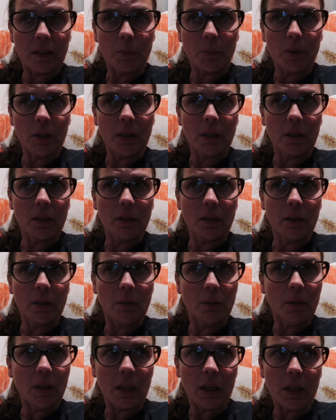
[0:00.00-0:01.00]
I'm like,
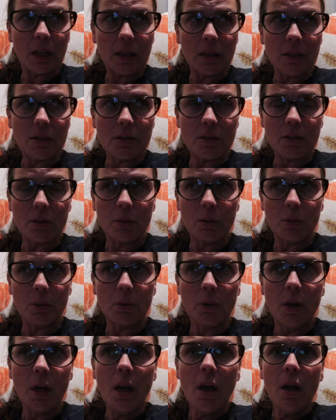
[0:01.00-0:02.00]
okay,
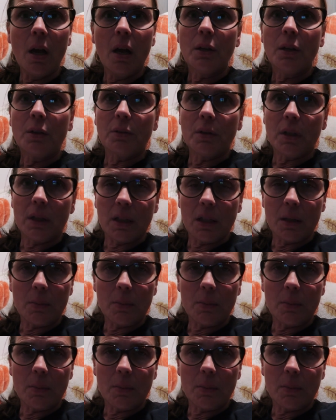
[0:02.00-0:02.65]
so great.